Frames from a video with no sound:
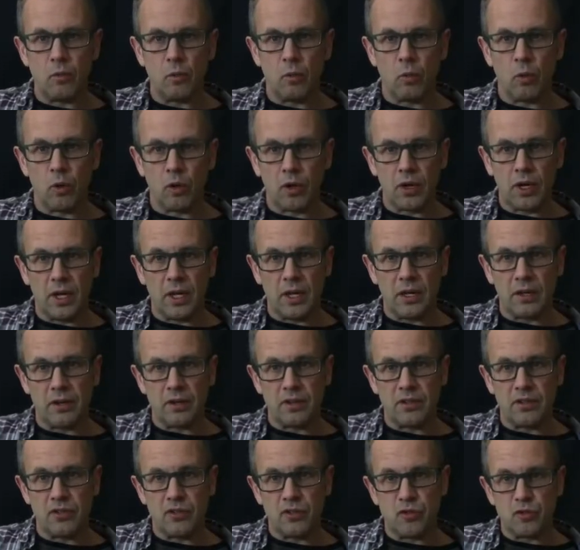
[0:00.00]
working
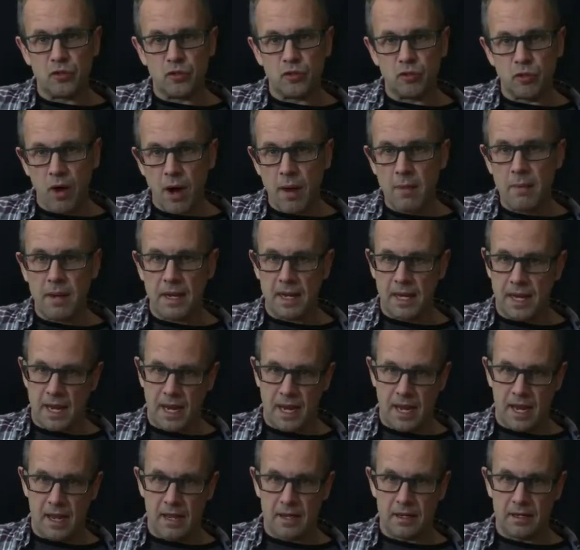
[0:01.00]
the strumming
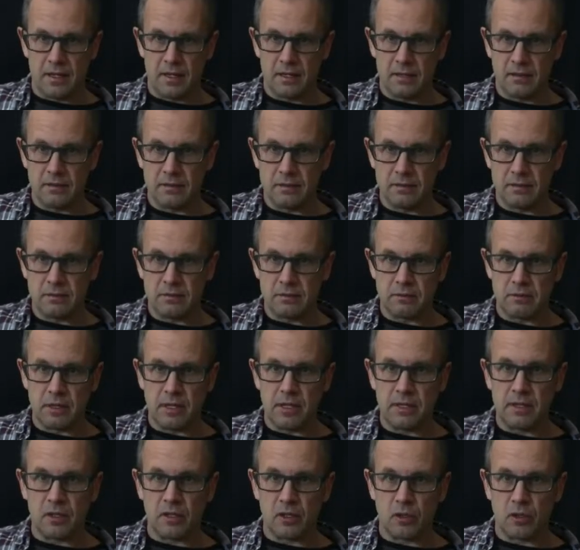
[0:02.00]
hand, right?